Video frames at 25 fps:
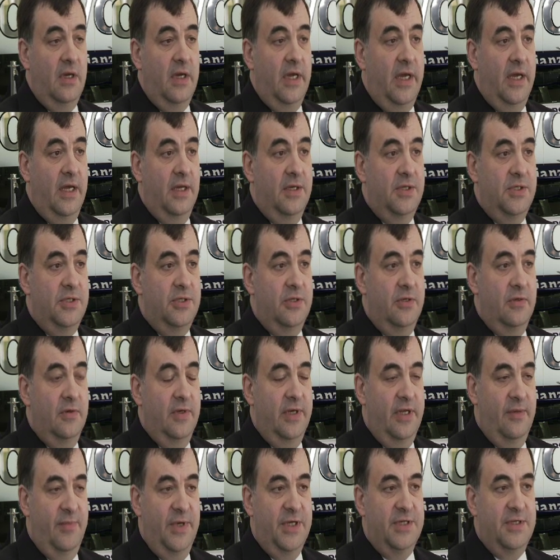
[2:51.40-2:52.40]
and to
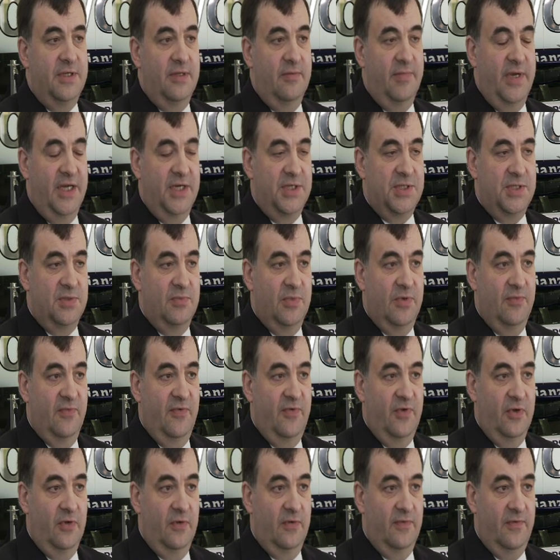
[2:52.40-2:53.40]
limit the maximum
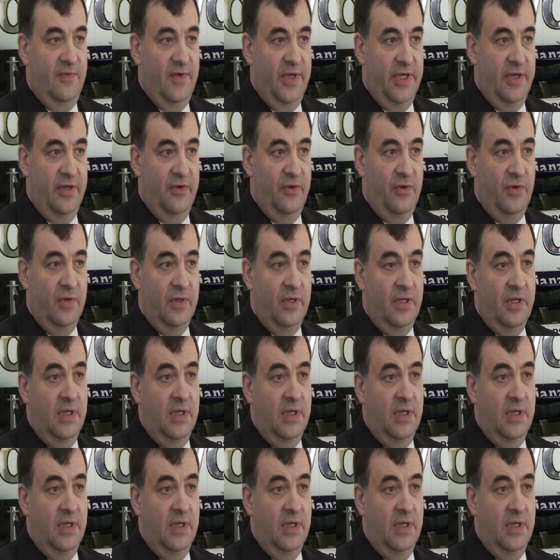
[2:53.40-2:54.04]
fuel flow